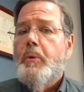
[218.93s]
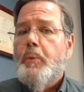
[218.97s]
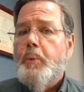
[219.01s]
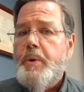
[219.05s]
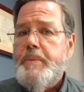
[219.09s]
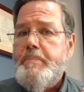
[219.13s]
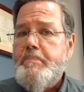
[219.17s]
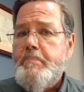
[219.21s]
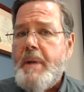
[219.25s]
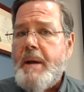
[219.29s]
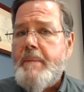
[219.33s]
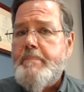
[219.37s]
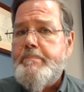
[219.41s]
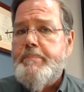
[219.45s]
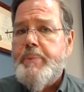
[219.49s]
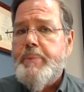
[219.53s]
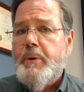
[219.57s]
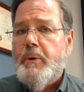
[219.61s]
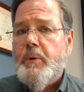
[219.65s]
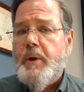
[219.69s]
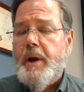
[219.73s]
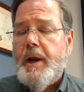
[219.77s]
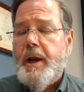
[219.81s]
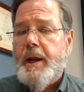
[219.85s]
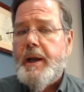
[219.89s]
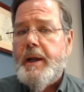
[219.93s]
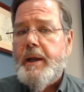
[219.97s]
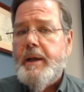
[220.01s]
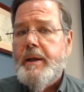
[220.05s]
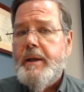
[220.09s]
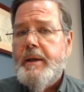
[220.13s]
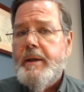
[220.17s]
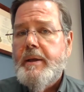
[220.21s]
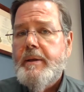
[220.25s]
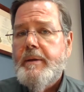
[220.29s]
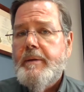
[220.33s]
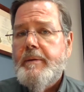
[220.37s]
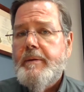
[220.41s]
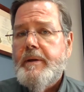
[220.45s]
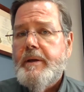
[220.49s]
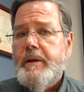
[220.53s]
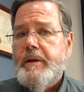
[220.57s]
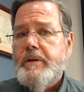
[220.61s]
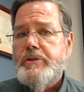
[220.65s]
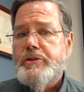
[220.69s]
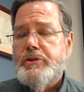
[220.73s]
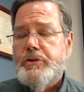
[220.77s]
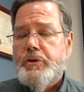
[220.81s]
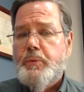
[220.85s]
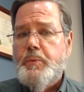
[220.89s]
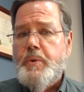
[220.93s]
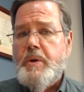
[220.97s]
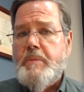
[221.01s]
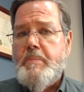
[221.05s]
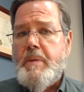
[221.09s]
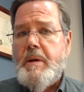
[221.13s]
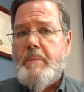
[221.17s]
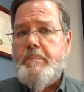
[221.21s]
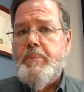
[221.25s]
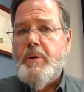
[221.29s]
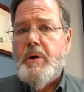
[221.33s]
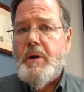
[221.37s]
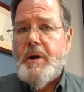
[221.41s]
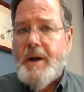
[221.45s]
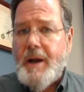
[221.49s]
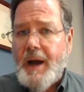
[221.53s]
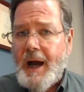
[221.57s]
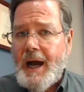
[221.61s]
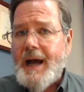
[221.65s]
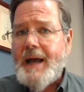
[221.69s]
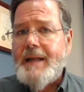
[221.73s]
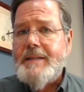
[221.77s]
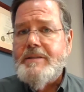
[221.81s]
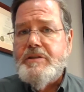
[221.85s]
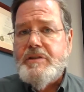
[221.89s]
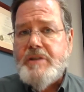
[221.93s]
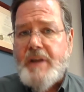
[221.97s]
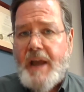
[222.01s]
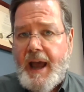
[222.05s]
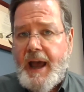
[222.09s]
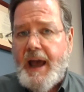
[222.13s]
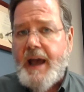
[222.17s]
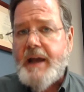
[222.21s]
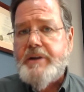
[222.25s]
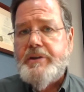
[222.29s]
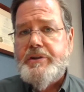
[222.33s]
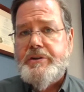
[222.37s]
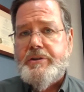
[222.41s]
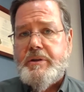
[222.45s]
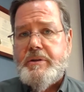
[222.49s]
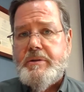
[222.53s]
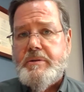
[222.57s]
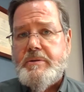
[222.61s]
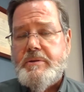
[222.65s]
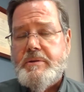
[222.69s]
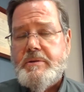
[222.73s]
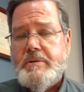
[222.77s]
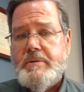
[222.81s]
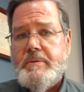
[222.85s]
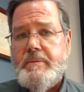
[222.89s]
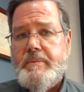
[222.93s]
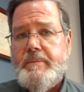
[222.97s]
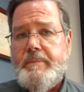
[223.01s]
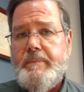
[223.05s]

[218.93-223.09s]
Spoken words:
remembering is to remember God's actions